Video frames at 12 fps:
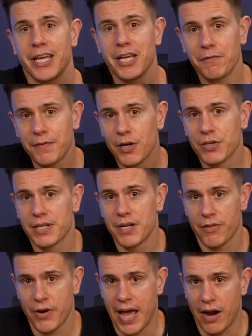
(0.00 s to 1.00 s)
If there's
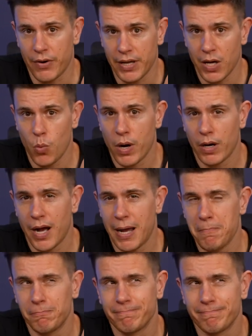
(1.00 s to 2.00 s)
another area where
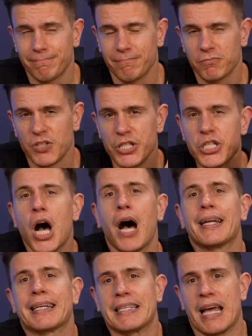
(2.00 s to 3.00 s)
I'm
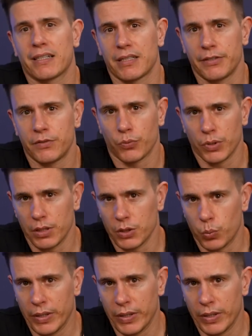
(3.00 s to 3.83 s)
not exactly thrilled